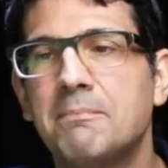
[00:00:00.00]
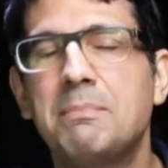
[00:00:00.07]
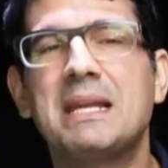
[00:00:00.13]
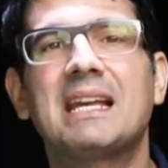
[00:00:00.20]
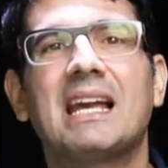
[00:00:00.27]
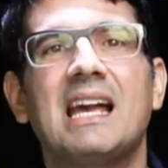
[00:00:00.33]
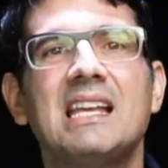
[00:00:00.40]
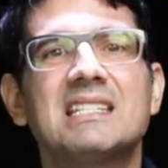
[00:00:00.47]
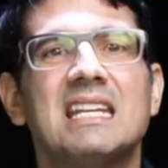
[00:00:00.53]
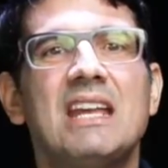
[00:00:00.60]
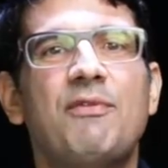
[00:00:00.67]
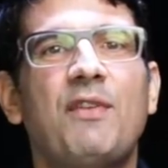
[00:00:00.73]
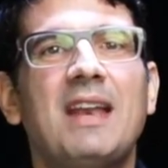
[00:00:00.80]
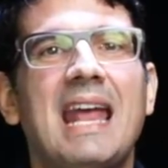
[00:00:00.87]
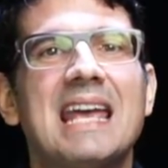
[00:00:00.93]
Because
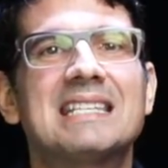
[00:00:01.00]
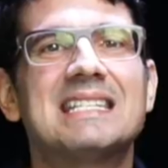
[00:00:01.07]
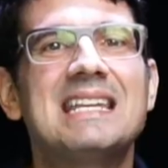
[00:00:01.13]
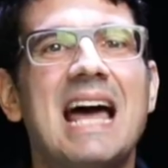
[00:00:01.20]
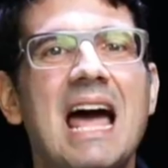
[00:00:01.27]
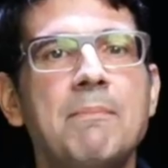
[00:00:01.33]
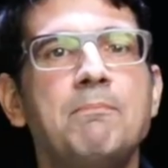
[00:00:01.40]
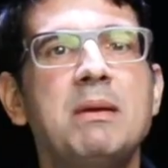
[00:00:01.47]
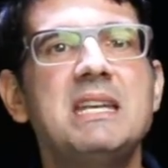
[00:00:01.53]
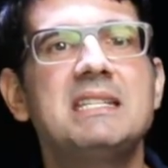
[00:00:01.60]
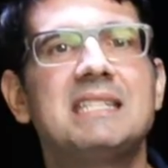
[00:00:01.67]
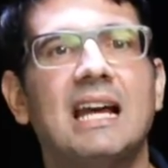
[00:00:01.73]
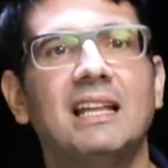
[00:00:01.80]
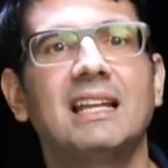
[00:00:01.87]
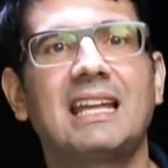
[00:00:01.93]
if it has not been
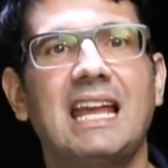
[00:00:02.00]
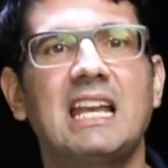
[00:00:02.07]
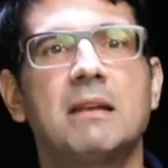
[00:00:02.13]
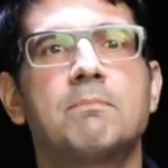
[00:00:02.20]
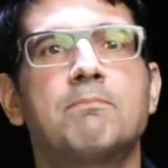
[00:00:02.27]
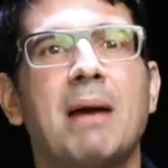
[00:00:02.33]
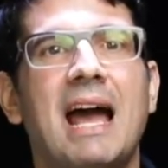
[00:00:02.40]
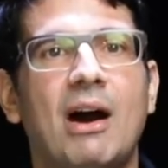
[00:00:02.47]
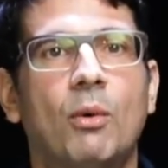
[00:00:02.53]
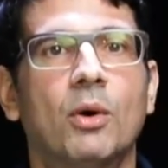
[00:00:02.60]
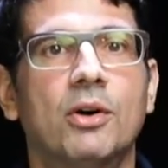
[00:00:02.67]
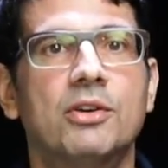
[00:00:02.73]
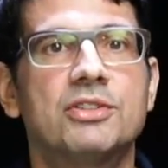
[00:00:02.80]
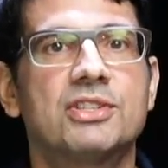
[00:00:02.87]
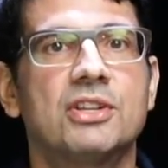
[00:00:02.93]
delegated
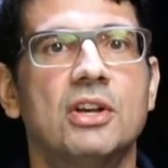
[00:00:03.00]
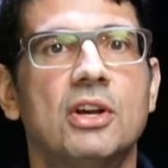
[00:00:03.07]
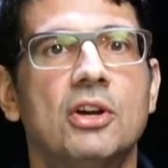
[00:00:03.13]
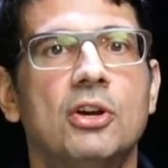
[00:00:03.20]
powers